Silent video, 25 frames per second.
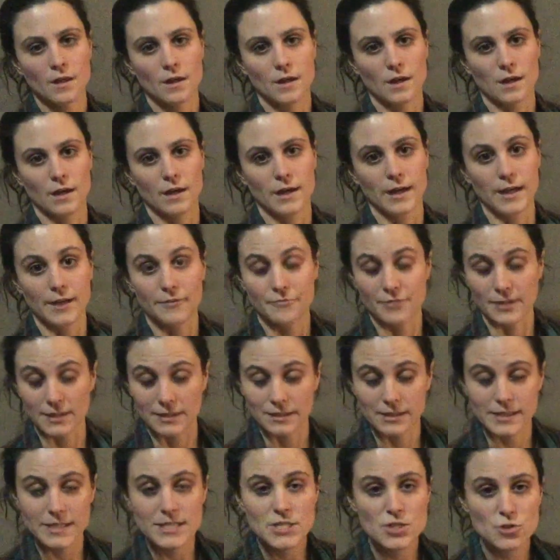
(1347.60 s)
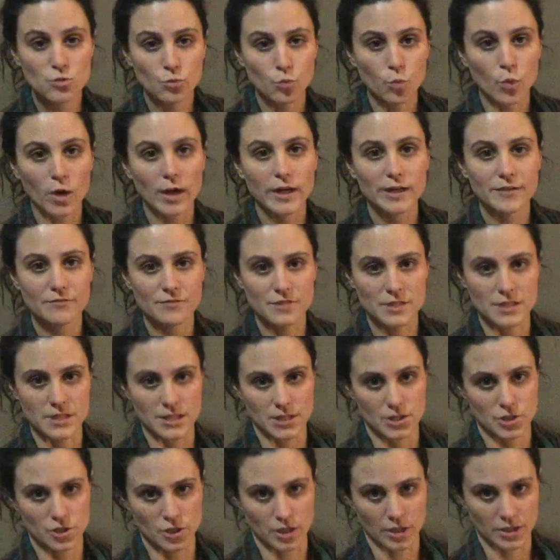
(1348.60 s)
at least one of the
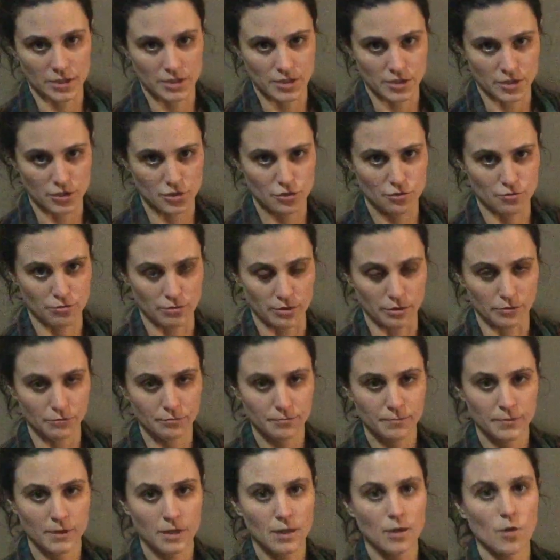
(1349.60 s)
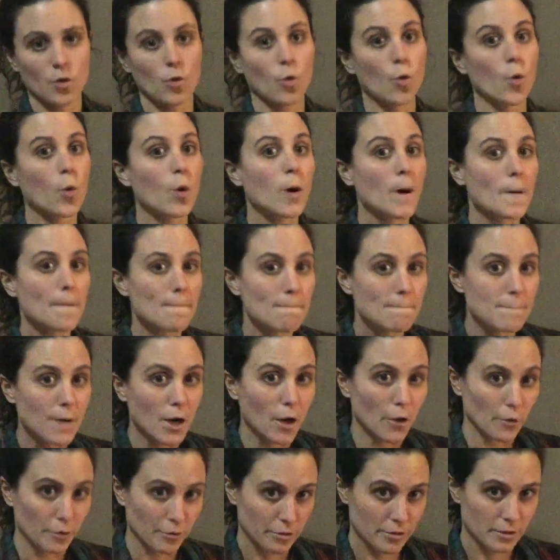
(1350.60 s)
disjuncts is true or
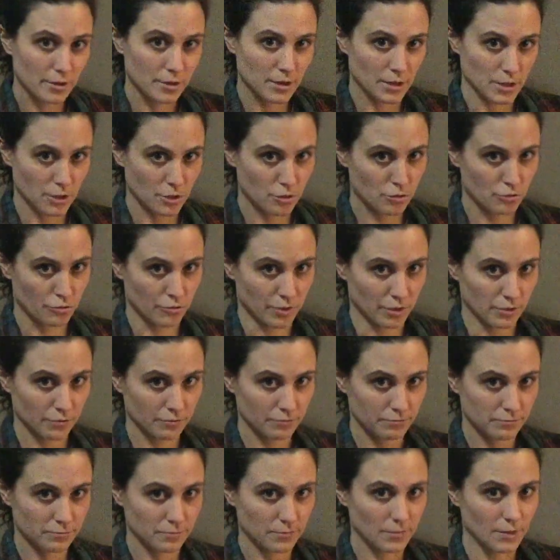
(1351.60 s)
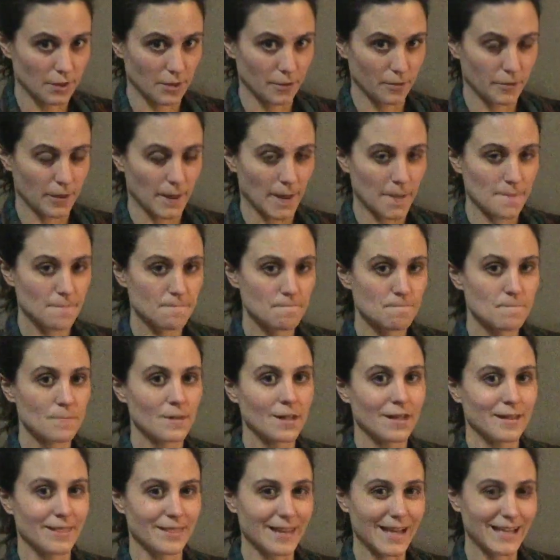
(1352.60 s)
both is true, okay?
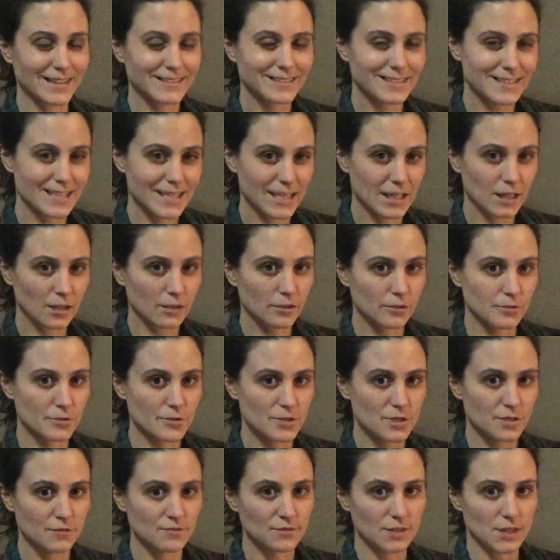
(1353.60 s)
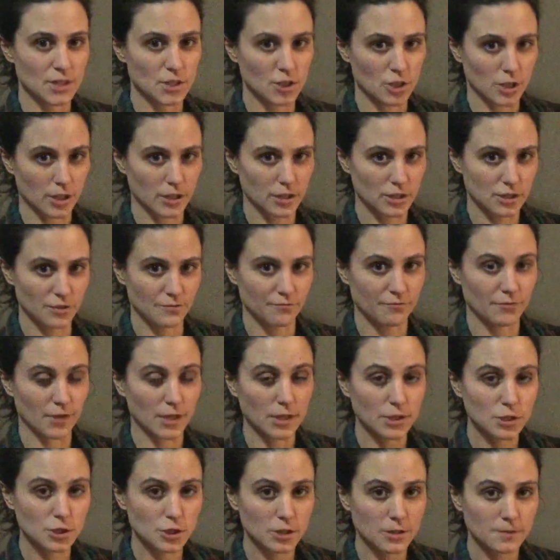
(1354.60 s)
That's the inclusive disjunction
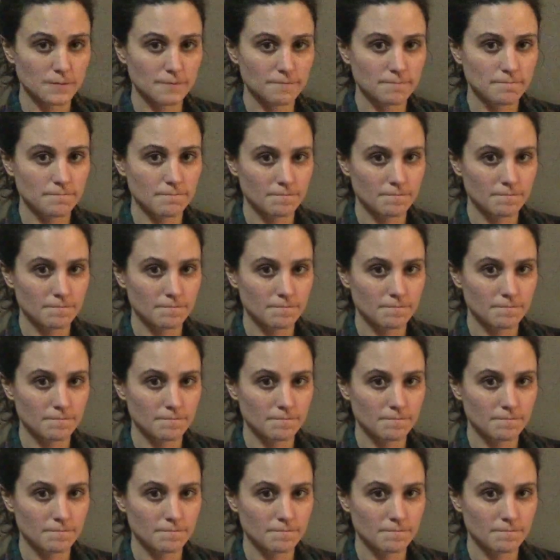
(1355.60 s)
function,